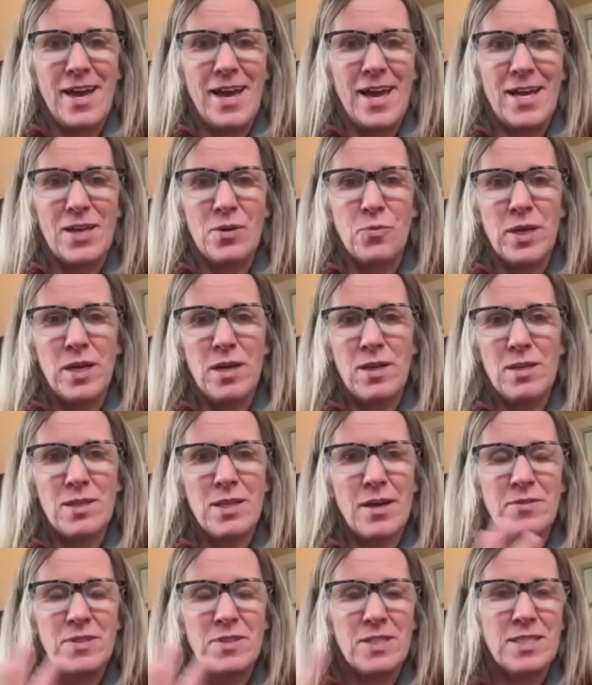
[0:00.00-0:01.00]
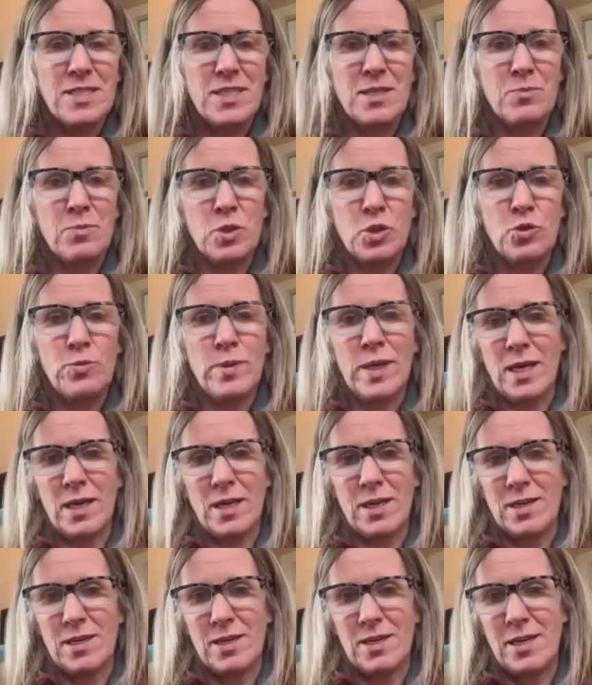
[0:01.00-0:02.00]
And we all love to see the
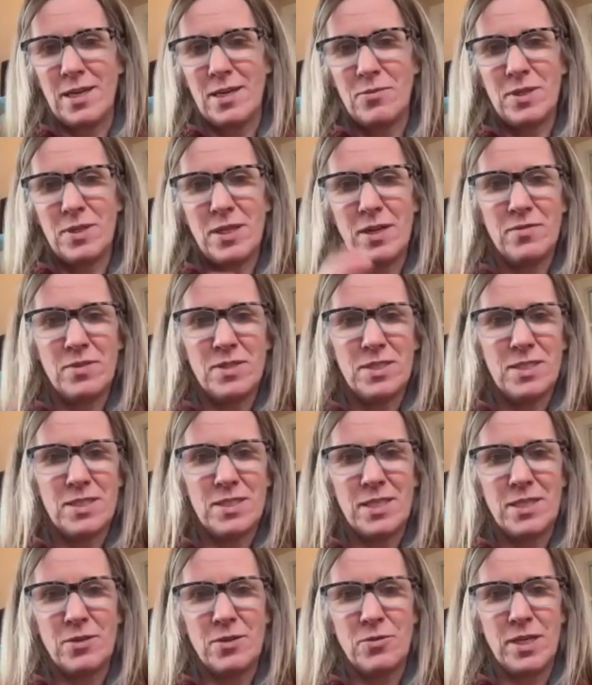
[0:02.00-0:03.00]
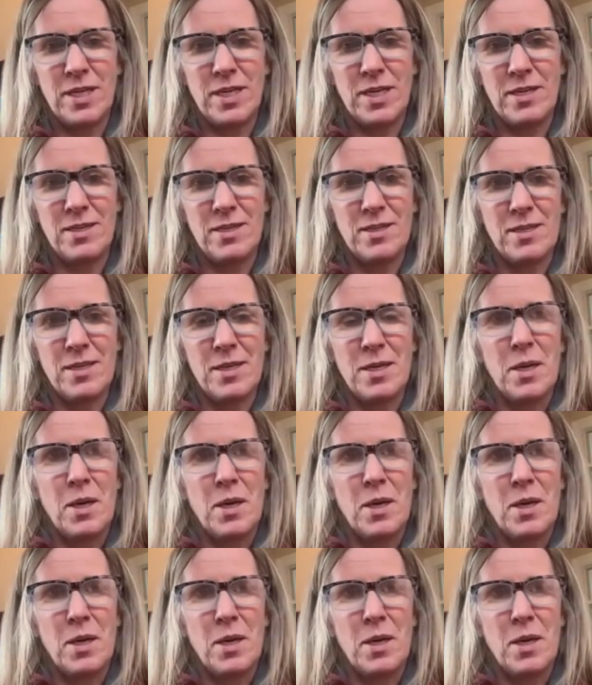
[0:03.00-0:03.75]
blooming and we love to see the green,